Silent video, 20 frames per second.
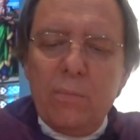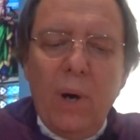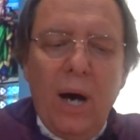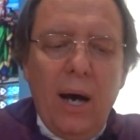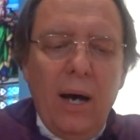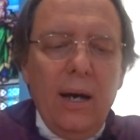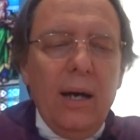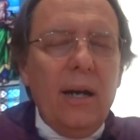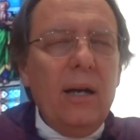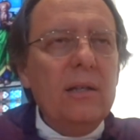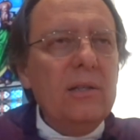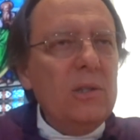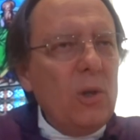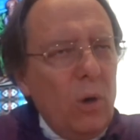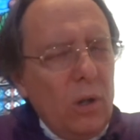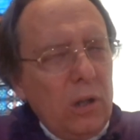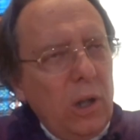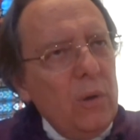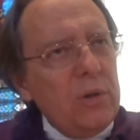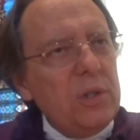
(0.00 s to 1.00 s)
by, so
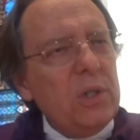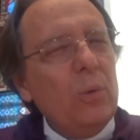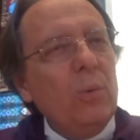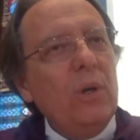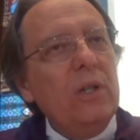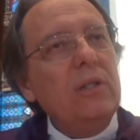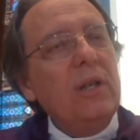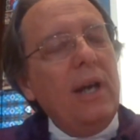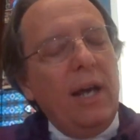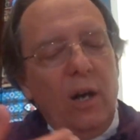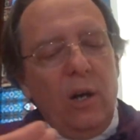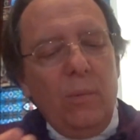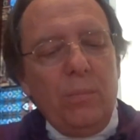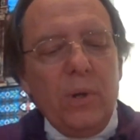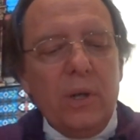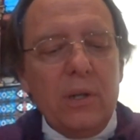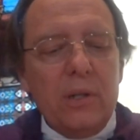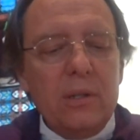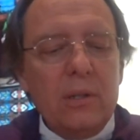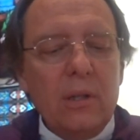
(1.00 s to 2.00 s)
close to us to help
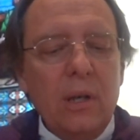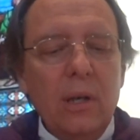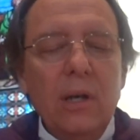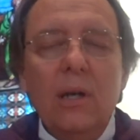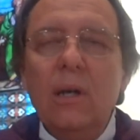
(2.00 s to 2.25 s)
us